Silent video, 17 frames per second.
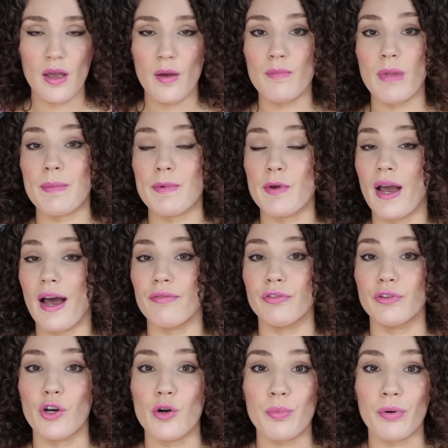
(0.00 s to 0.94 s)
maybe you have
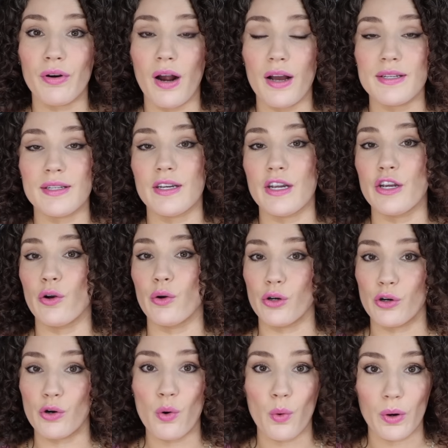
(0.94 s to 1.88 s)
low porosity or
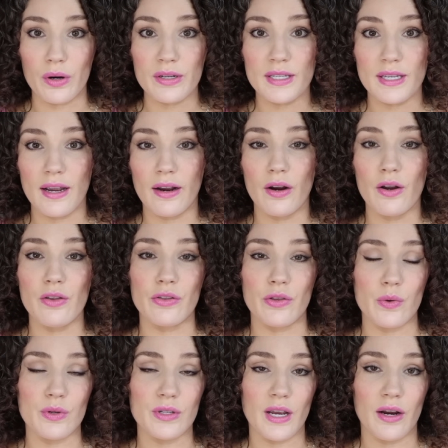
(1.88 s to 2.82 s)
coarse hair,
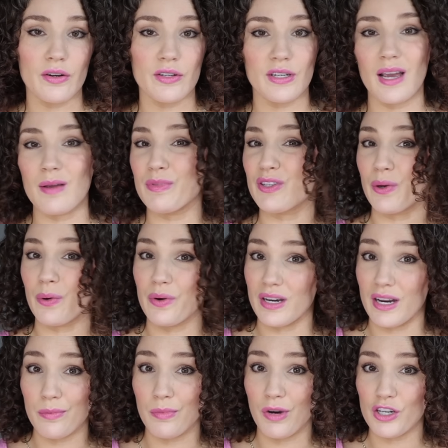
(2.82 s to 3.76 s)
those hair types don't
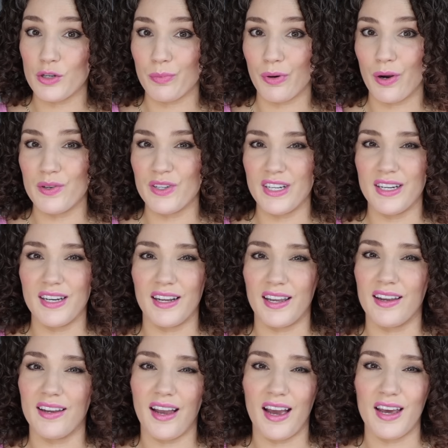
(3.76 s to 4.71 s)
need much protein. It
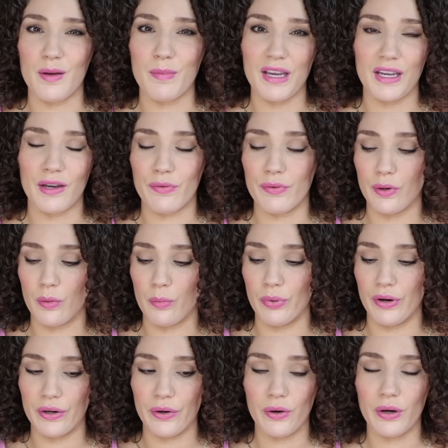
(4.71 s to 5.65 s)
can kind of make it feel
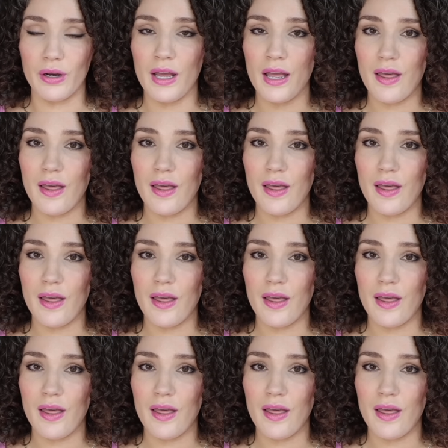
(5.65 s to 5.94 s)
brittle.